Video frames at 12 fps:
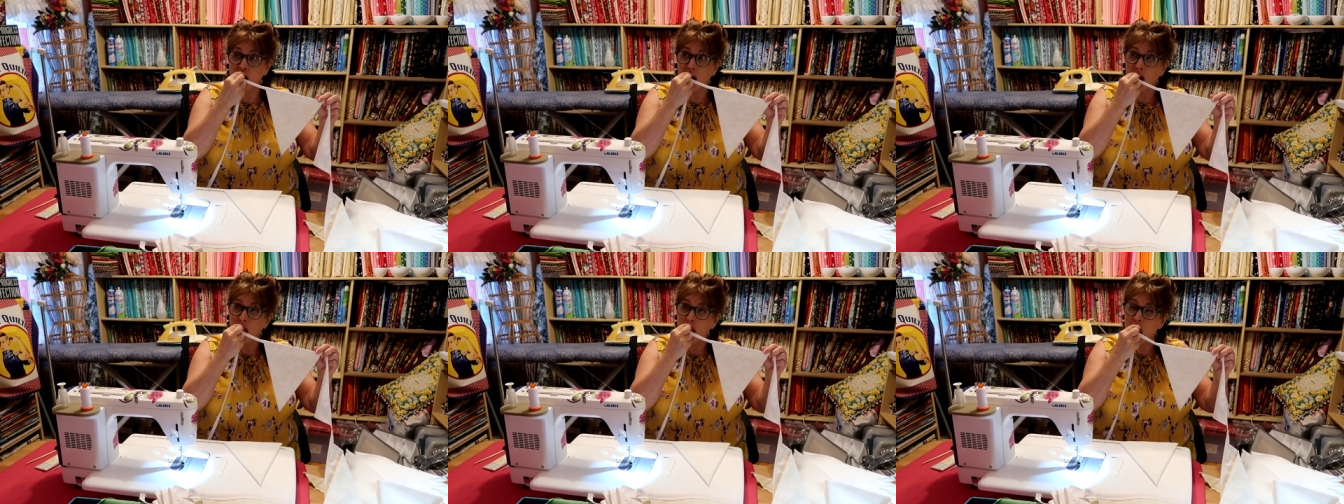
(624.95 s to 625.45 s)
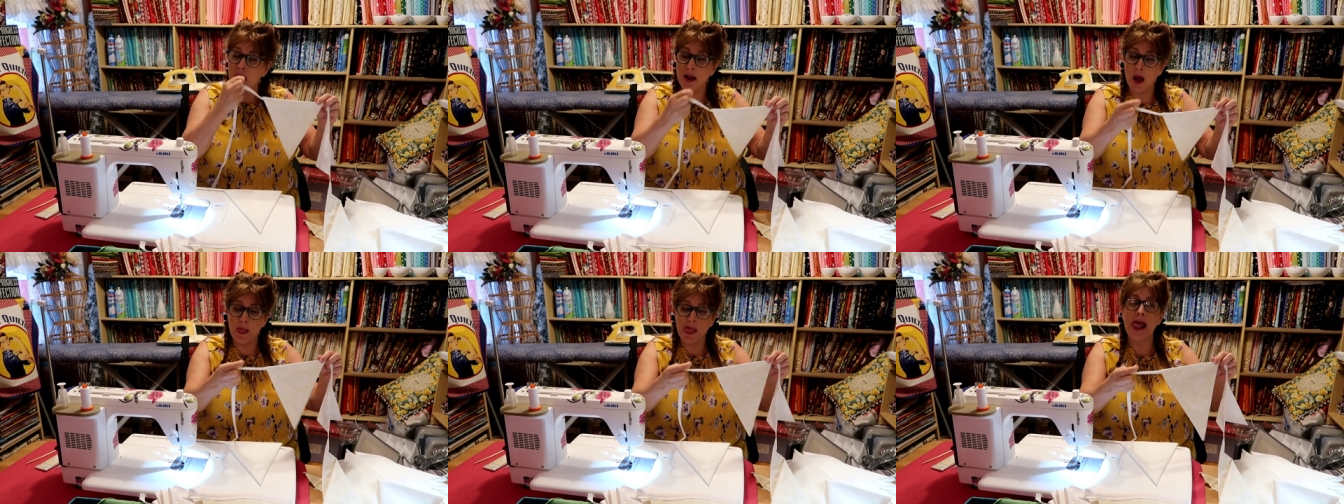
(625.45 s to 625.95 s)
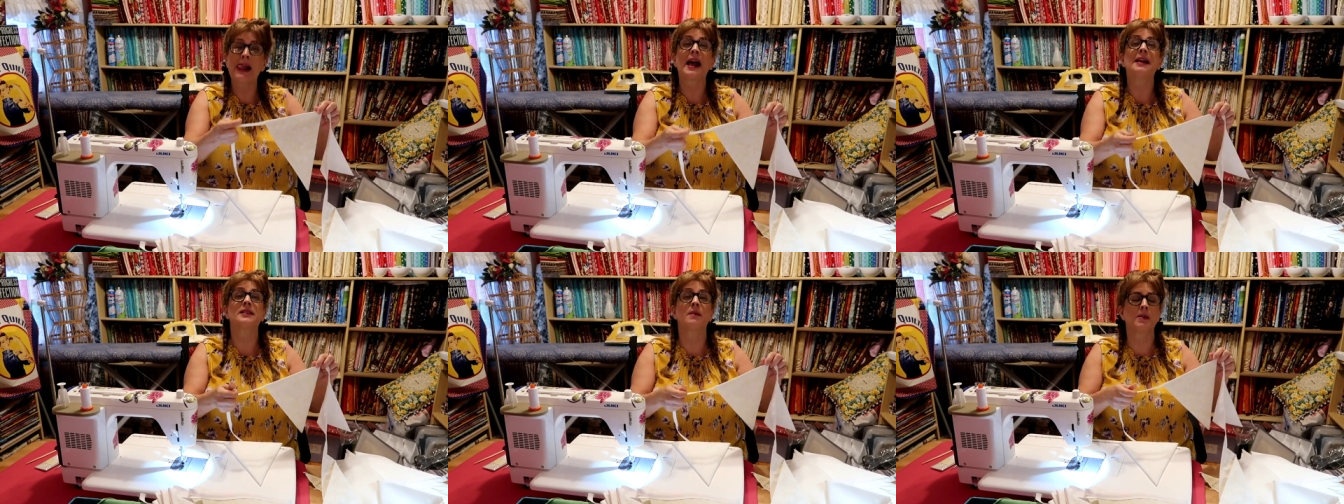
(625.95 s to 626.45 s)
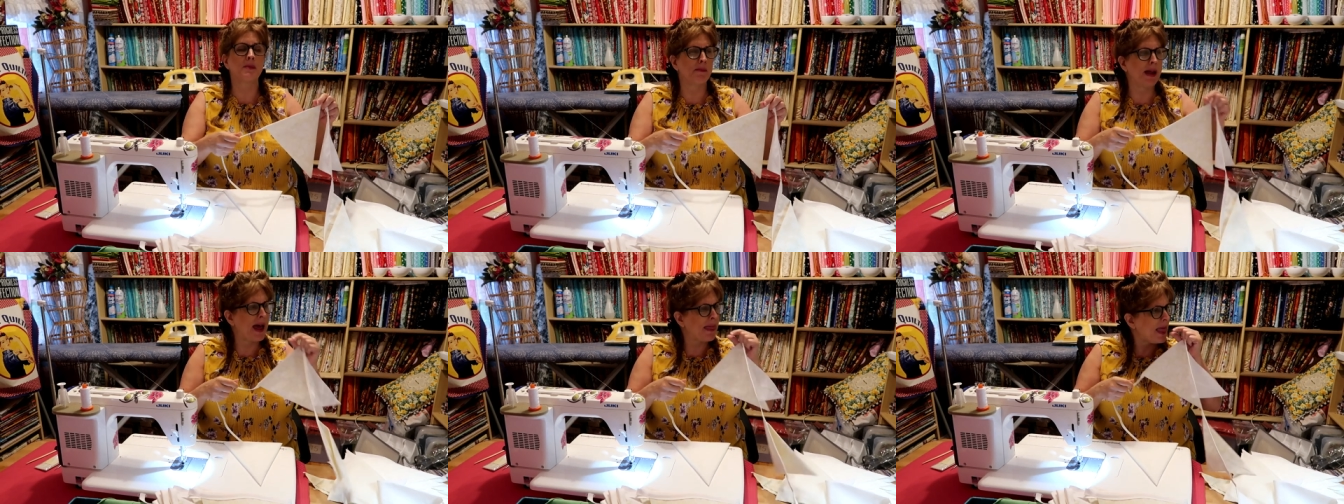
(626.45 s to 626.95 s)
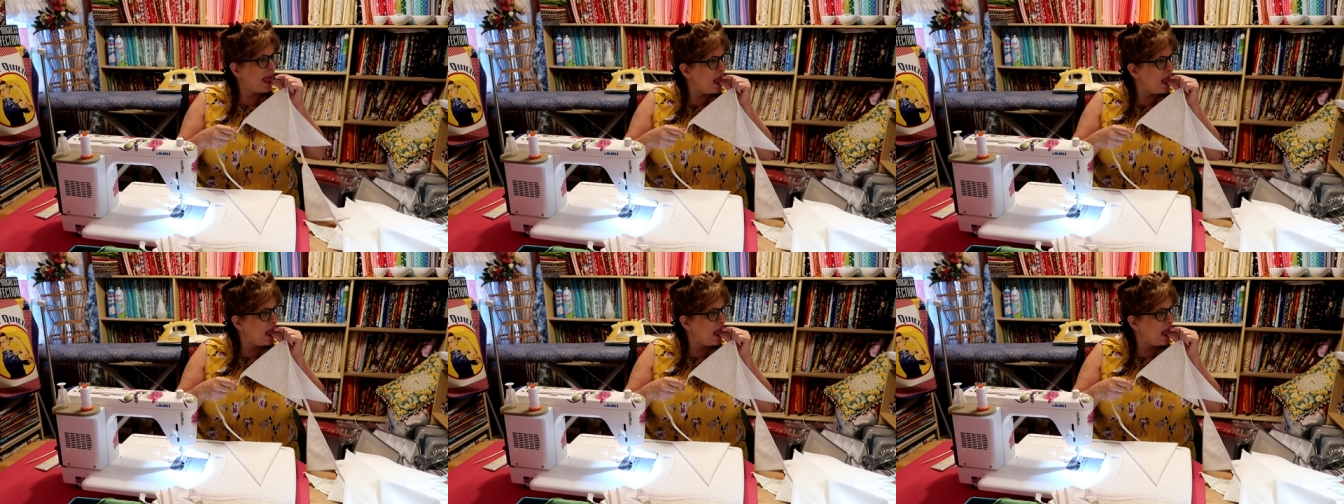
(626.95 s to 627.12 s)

Uh, I got I got something in my mouth.